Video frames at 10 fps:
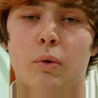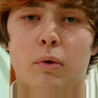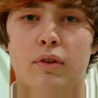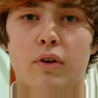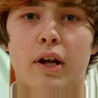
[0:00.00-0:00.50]

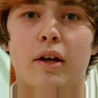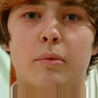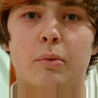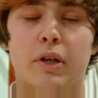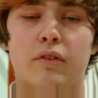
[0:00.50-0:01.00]
With your
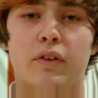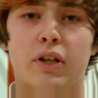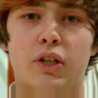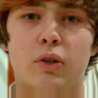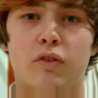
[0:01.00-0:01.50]
help, we can
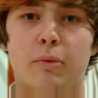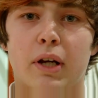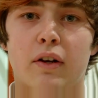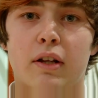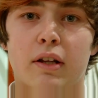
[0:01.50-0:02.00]
find a cure for
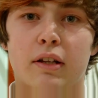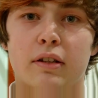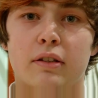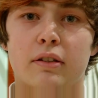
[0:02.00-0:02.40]
my granddad.